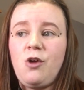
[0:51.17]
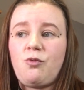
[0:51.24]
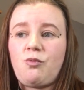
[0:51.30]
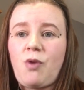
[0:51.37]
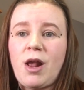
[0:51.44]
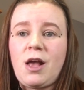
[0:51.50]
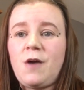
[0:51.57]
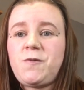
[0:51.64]

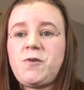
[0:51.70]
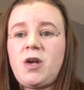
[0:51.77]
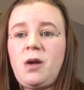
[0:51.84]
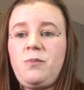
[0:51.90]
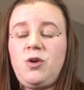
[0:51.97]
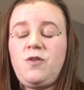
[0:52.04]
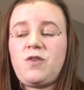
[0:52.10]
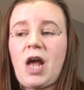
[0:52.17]
Right after I
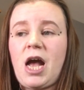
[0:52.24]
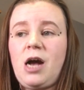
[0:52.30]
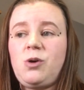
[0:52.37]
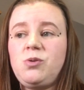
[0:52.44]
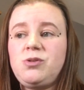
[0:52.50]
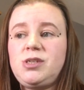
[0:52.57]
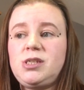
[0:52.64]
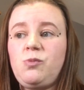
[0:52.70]
moved
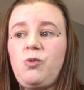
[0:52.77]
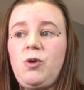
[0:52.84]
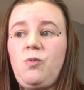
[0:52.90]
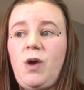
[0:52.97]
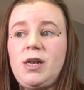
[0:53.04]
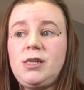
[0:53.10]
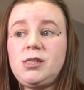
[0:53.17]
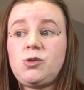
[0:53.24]
house, we
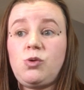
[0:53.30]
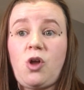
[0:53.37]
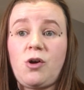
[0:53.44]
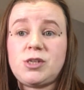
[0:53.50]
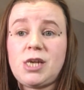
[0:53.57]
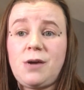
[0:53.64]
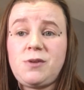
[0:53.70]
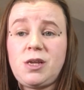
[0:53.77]
went into a
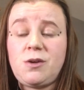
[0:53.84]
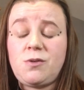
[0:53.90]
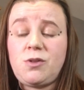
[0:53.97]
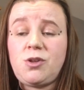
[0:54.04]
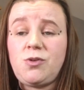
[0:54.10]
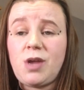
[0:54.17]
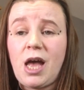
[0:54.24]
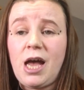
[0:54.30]
lockdown here in
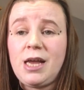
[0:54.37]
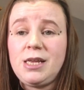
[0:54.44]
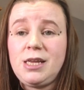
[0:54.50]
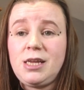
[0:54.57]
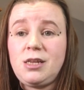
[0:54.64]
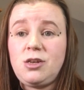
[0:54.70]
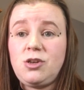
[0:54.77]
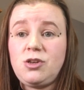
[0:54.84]
the UK
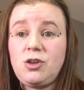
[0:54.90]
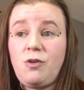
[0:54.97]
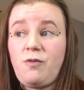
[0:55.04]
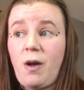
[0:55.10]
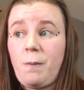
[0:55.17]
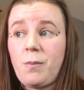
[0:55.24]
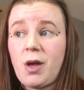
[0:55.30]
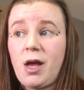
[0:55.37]
in
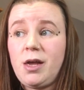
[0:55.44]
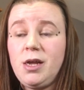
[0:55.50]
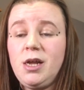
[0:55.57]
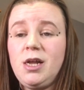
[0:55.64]
November,